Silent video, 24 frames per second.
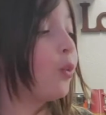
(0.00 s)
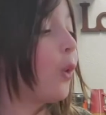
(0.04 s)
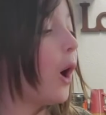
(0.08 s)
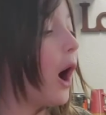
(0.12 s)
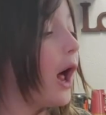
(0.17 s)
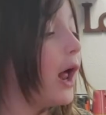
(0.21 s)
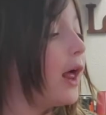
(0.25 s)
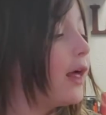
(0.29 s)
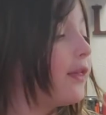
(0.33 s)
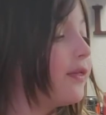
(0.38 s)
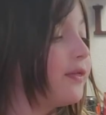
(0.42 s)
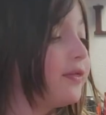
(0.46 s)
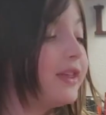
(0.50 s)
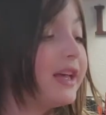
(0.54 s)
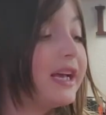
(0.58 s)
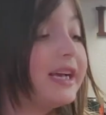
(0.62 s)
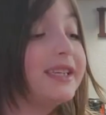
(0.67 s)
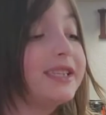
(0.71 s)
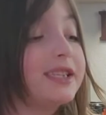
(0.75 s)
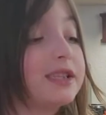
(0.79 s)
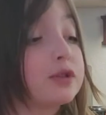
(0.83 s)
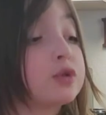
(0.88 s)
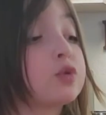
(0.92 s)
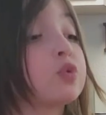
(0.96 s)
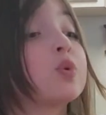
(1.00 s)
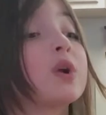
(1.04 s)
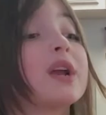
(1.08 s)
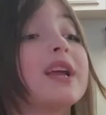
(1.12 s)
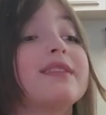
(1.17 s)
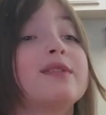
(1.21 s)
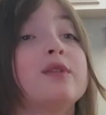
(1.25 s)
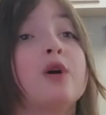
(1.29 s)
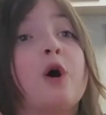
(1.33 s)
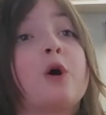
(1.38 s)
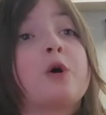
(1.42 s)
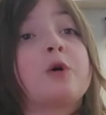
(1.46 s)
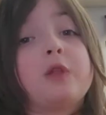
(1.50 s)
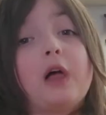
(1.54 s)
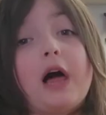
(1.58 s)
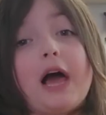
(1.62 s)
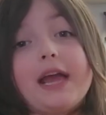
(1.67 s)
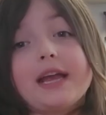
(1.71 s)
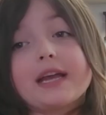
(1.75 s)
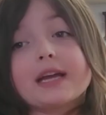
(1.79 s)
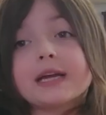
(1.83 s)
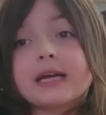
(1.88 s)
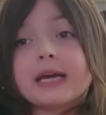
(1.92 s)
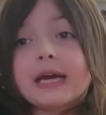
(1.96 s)
what these three look
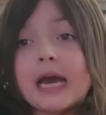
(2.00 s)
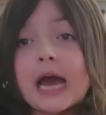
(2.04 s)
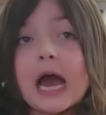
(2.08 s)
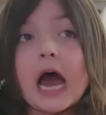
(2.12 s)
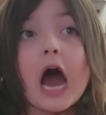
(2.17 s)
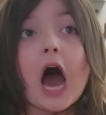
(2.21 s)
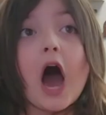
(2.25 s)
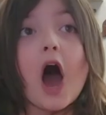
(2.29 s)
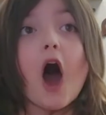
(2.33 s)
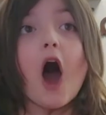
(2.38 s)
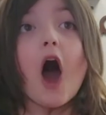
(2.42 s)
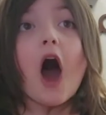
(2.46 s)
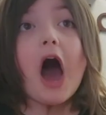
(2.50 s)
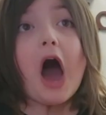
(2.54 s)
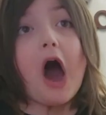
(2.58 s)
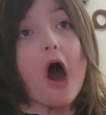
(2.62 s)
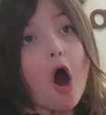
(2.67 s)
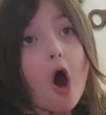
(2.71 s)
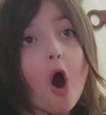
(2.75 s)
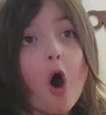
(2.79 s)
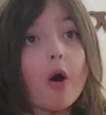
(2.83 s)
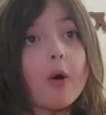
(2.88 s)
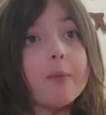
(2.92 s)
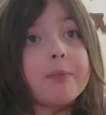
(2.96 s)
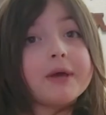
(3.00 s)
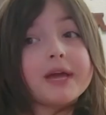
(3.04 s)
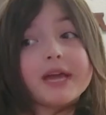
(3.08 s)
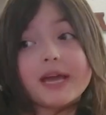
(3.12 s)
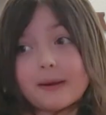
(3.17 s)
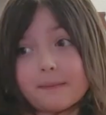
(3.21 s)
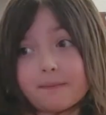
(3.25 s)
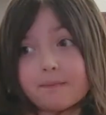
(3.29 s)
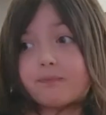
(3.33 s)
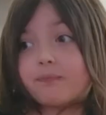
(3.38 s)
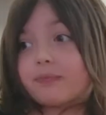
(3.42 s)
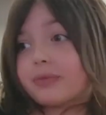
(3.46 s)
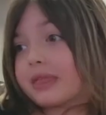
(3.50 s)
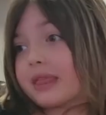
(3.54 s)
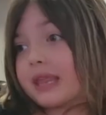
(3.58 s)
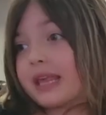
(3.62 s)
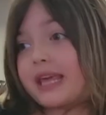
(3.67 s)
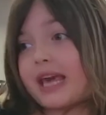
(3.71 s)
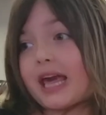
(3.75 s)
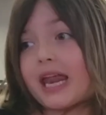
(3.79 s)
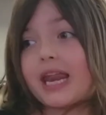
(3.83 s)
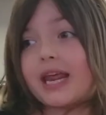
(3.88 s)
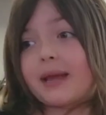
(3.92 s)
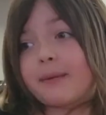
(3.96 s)
like, I'll be
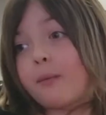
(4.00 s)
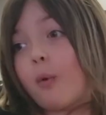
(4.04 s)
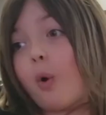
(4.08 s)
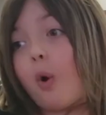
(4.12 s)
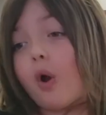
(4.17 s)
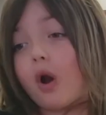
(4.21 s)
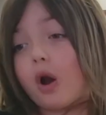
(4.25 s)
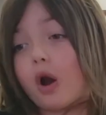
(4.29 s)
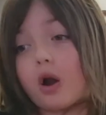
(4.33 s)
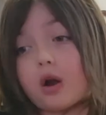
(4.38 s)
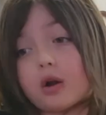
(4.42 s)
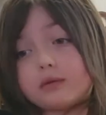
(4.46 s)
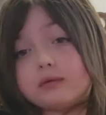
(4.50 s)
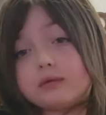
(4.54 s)
getting more.